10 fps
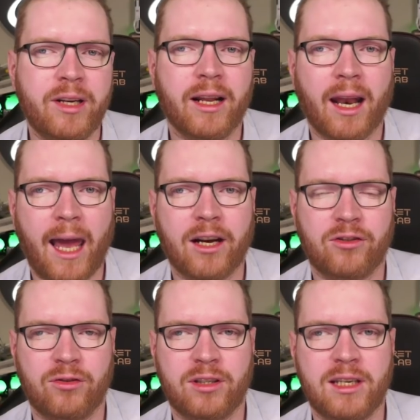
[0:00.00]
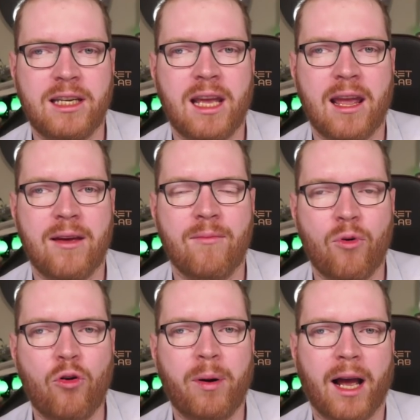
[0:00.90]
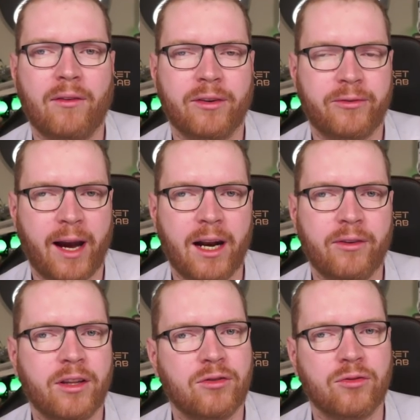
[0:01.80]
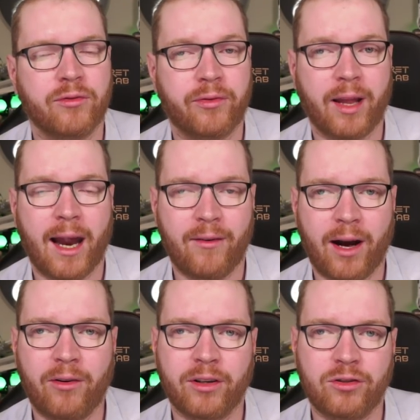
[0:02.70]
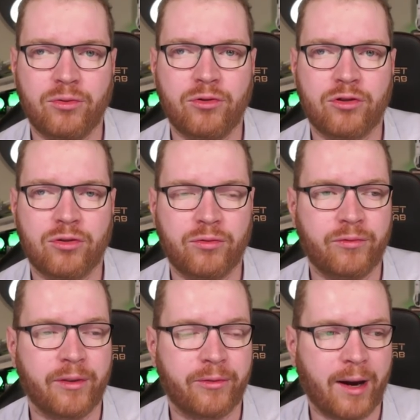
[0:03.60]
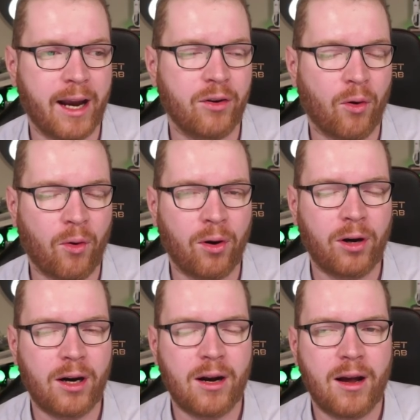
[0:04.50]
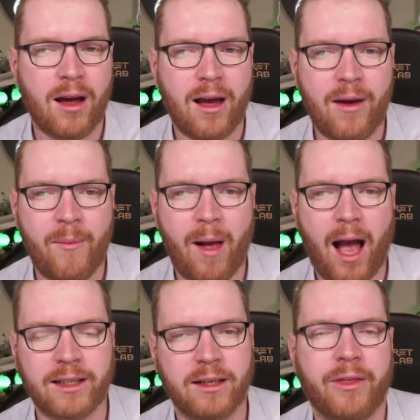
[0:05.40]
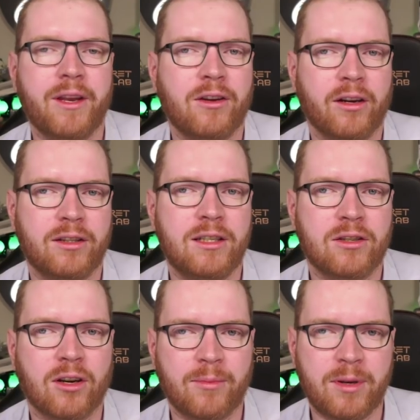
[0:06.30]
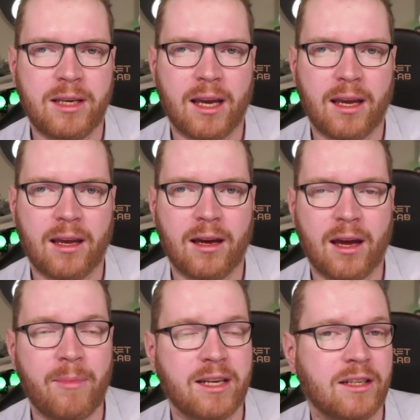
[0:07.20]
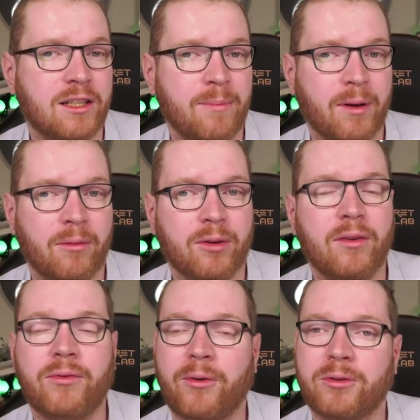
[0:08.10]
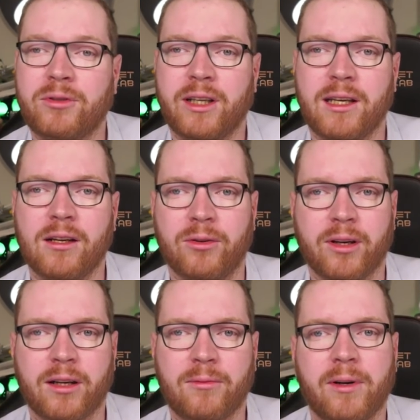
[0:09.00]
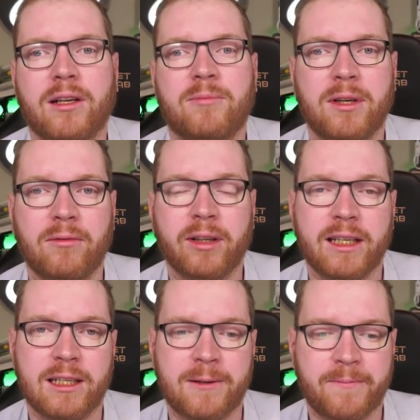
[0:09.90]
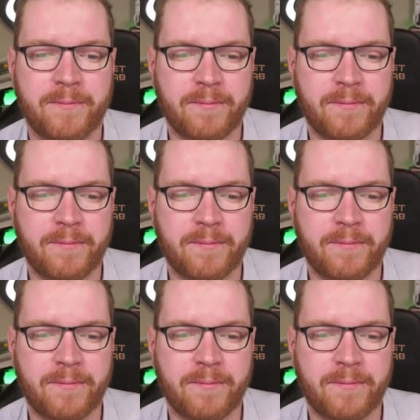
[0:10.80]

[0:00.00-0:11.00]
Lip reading: really like to see a mobile refinery that you could fly around and use to refine ore. I still think the Odyssey is going to be an amazing ship, and I'm looking forward to take a look at it when it's being released.